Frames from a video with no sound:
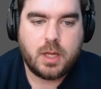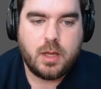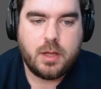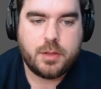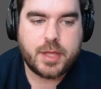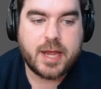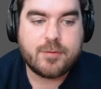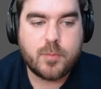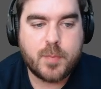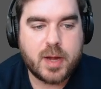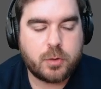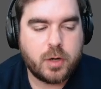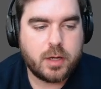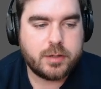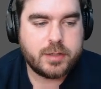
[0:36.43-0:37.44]
They have a
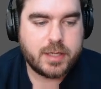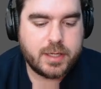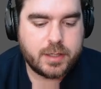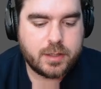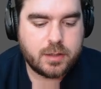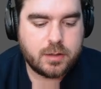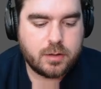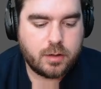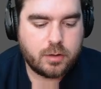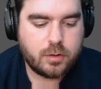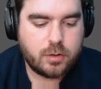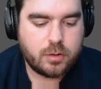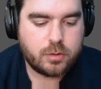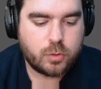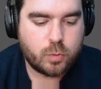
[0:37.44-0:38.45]
background in
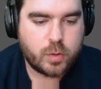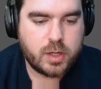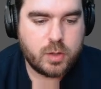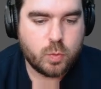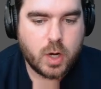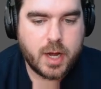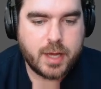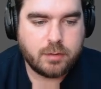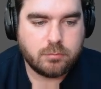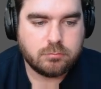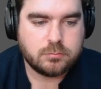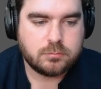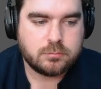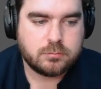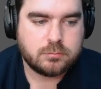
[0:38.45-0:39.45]
green-white
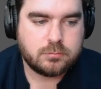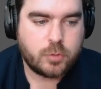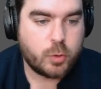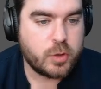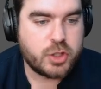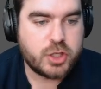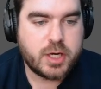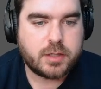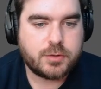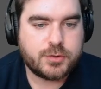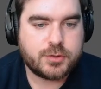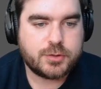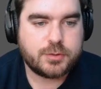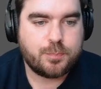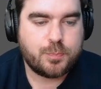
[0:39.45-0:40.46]
creature
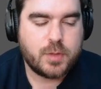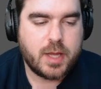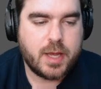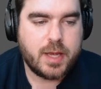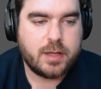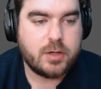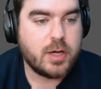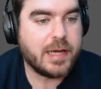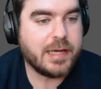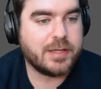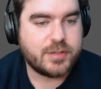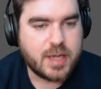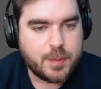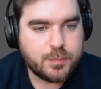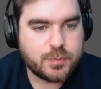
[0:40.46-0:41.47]
decks and Naya
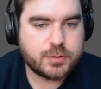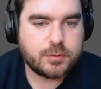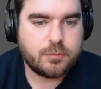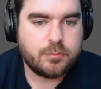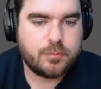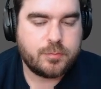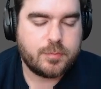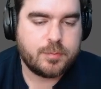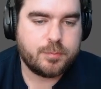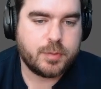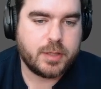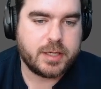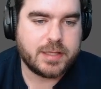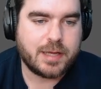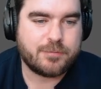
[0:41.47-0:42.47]
Depths,
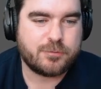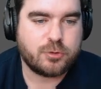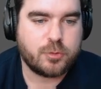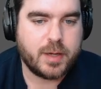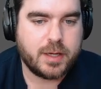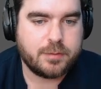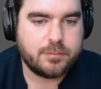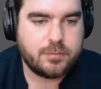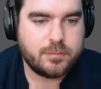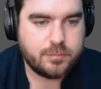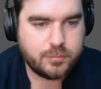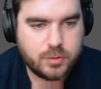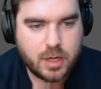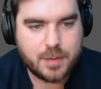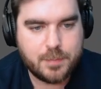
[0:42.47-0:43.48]
playing that for about
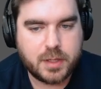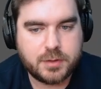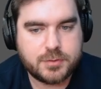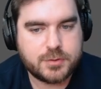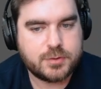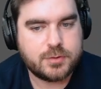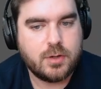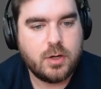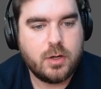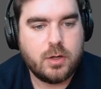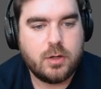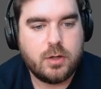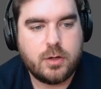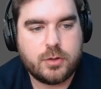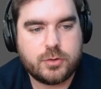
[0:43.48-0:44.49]
9 months.
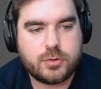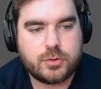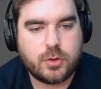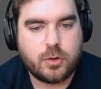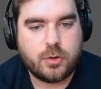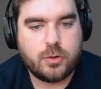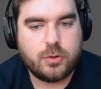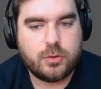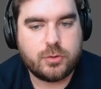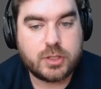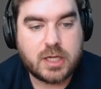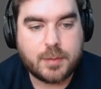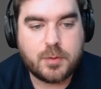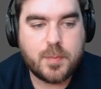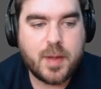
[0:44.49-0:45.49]
So to
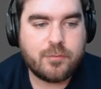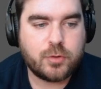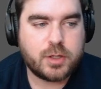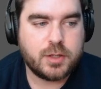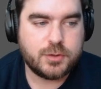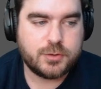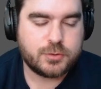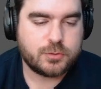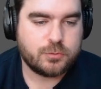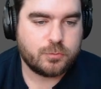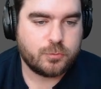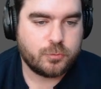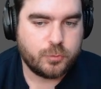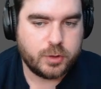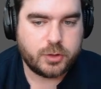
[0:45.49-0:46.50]
come to Maverick is
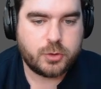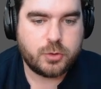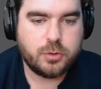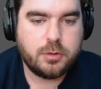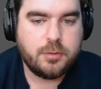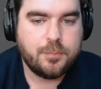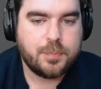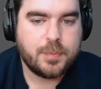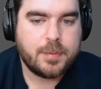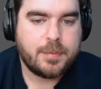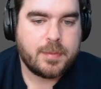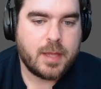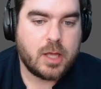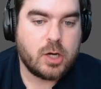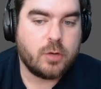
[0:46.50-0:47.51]
really cool,
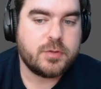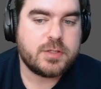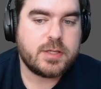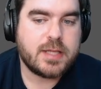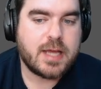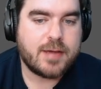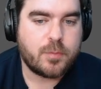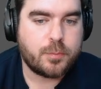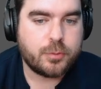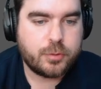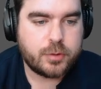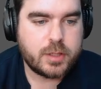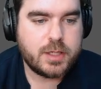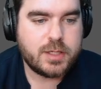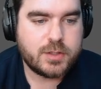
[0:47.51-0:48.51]
and obviously they have a
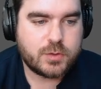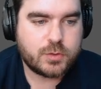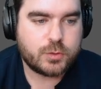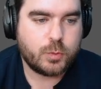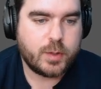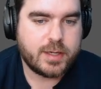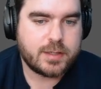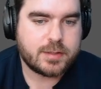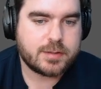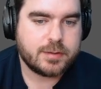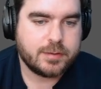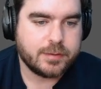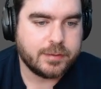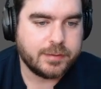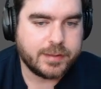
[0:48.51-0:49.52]
pretty sweet
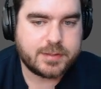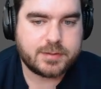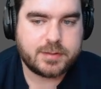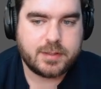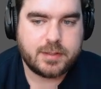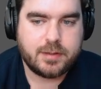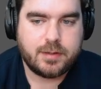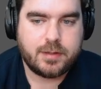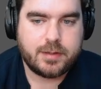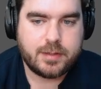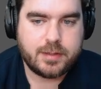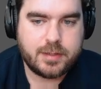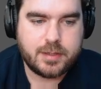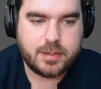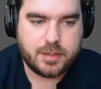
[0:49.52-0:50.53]
list
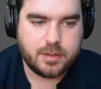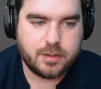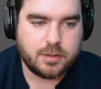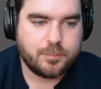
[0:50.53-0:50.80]
here.